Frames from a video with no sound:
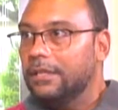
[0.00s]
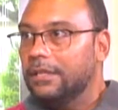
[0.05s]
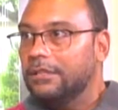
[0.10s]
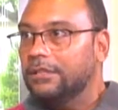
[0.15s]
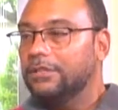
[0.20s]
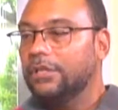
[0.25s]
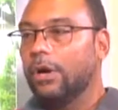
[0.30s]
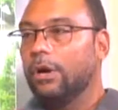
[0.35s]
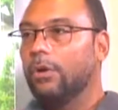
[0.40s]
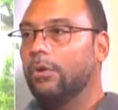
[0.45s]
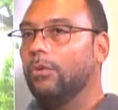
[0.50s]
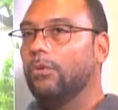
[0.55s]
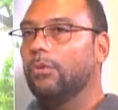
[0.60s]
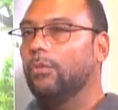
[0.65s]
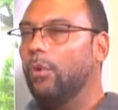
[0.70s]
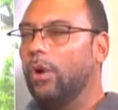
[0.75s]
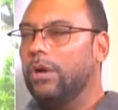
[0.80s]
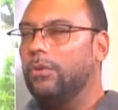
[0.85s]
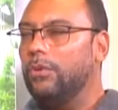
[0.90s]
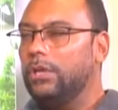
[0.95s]
So
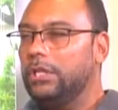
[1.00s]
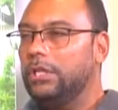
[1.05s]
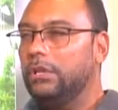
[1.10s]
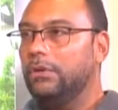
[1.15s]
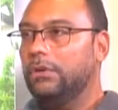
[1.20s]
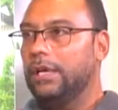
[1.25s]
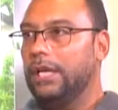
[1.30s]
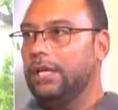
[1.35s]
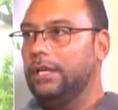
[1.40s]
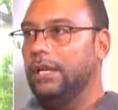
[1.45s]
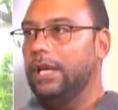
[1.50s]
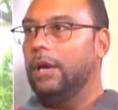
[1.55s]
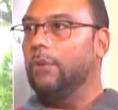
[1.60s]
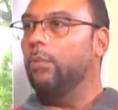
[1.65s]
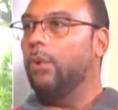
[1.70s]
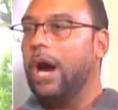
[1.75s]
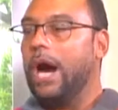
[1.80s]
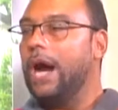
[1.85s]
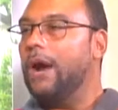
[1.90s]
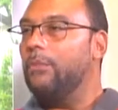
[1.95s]
what are we doing?
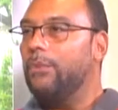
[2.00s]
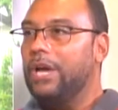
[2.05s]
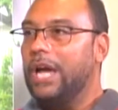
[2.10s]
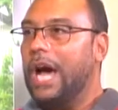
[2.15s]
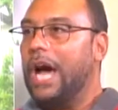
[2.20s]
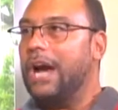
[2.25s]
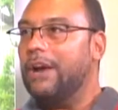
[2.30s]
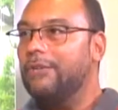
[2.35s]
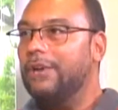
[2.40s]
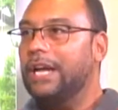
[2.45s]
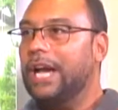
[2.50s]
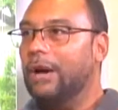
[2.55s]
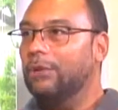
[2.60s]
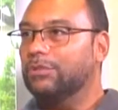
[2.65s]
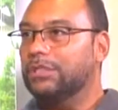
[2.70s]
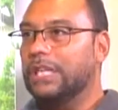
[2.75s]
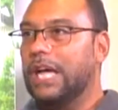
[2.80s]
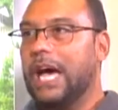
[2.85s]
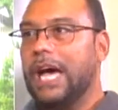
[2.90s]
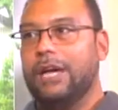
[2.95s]
And why are we hiring
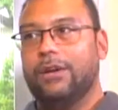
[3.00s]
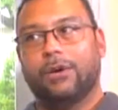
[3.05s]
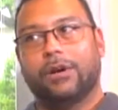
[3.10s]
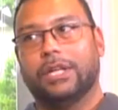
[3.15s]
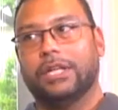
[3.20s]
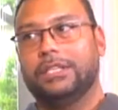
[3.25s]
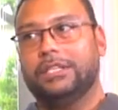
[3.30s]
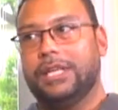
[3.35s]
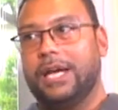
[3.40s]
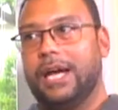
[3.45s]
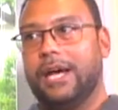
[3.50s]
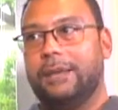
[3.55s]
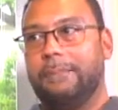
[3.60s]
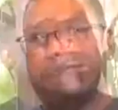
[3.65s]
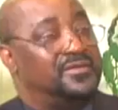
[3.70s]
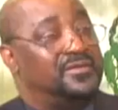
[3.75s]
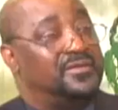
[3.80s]
outside all the time?